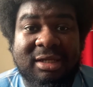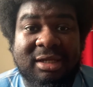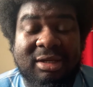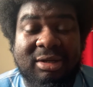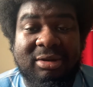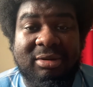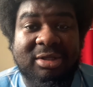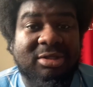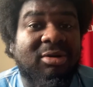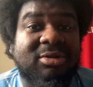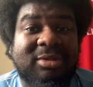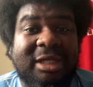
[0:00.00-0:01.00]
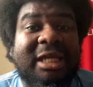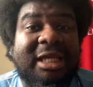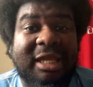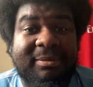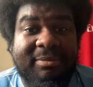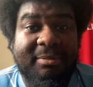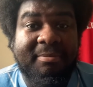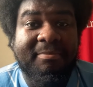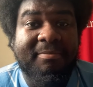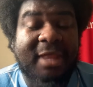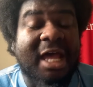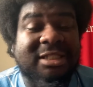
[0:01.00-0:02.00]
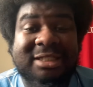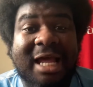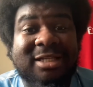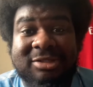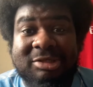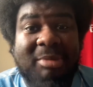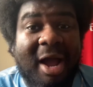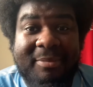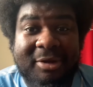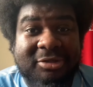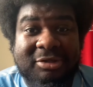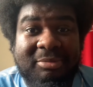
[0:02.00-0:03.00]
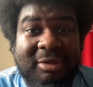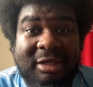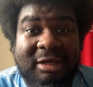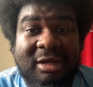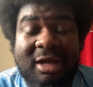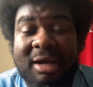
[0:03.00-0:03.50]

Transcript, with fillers: You know, as long as we can keep him. That's just my personal opinion.